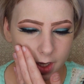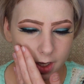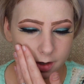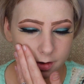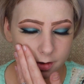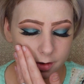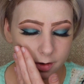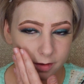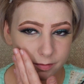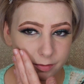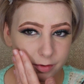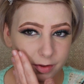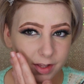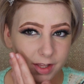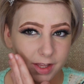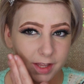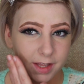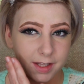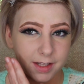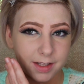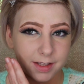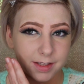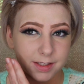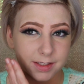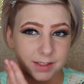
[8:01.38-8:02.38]
know, I feel
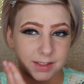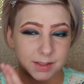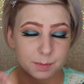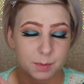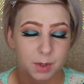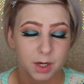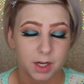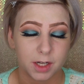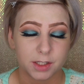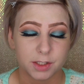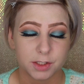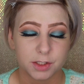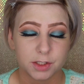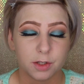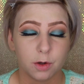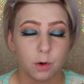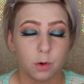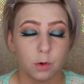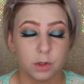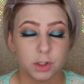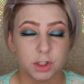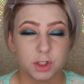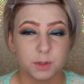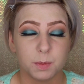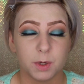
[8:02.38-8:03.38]
like the
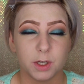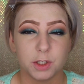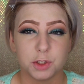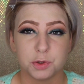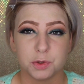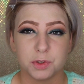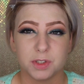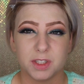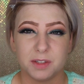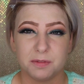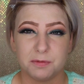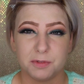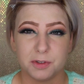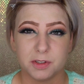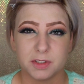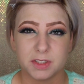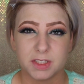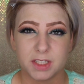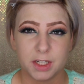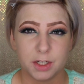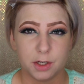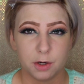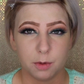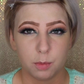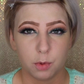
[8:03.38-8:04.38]
orange sponge really
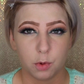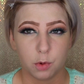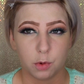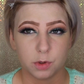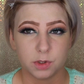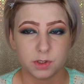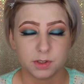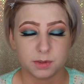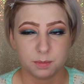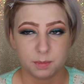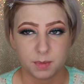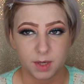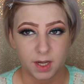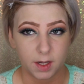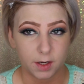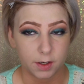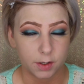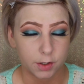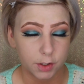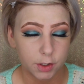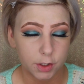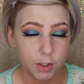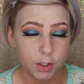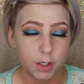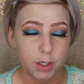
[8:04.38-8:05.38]
fills in your pores
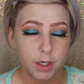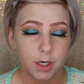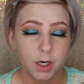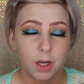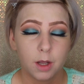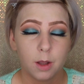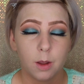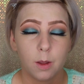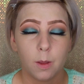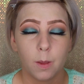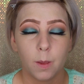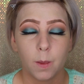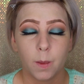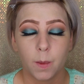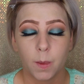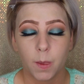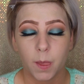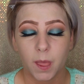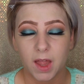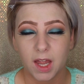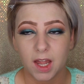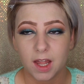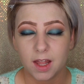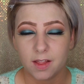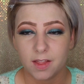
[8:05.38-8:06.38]
better
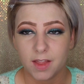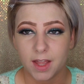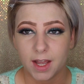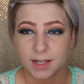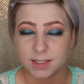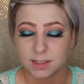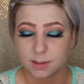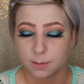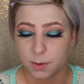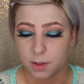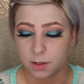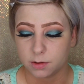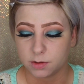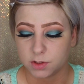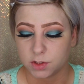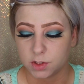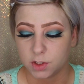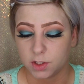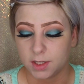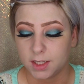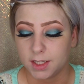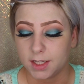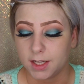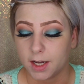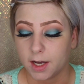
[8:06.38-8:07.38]
as opposed
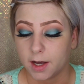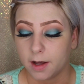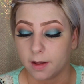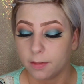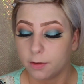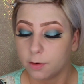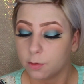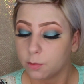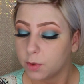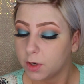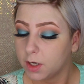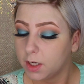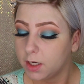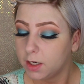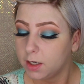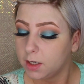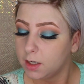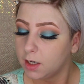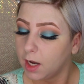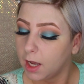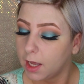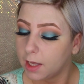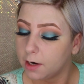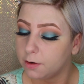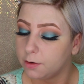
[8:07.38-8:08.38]
to the other
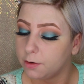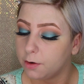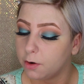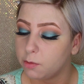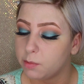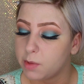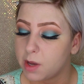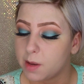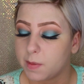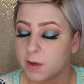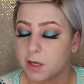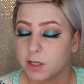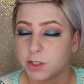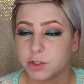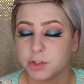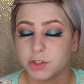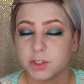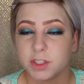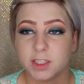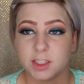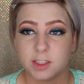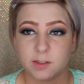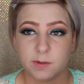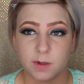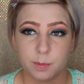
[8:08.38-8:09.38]
one. I don't know, maybe it
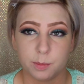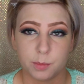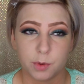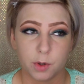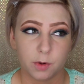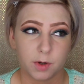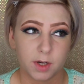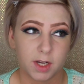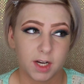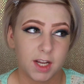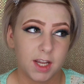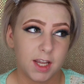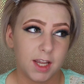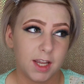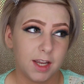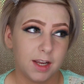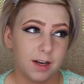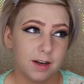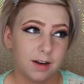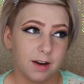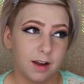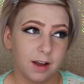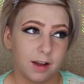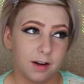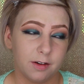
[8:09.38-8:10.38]
just needs to be broken
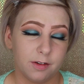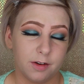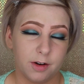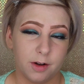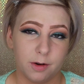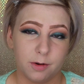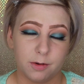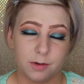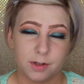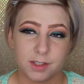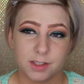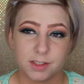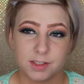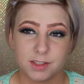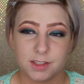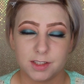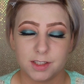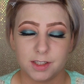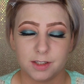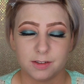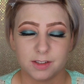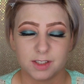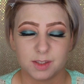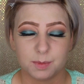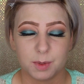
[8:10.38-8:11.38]
in. I don't know, because,
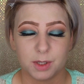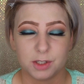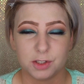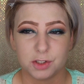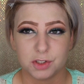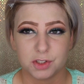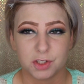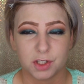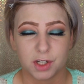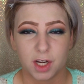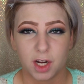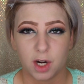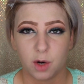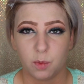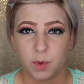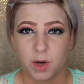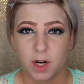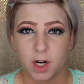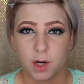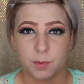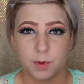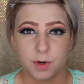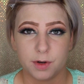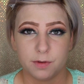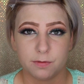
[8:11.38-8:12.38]
you know, the sponges are kind of
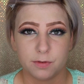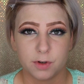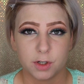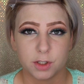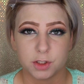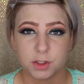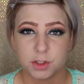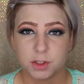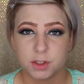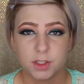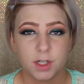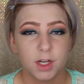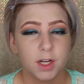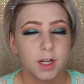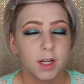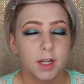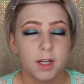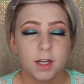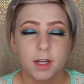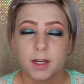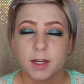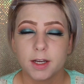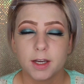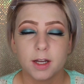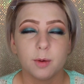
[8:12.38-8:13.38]
weird when you first
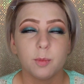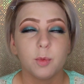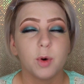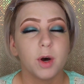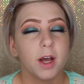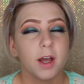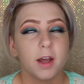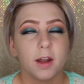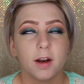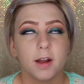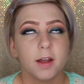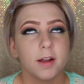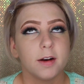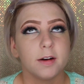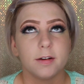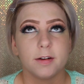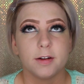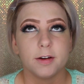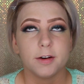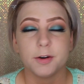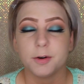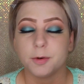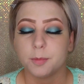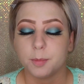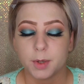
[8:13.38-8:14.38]
get them wet. I don't
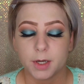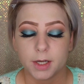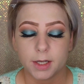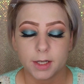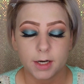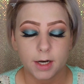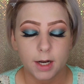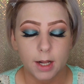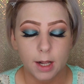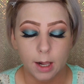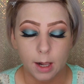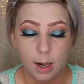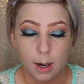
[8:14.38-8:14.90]
know, but,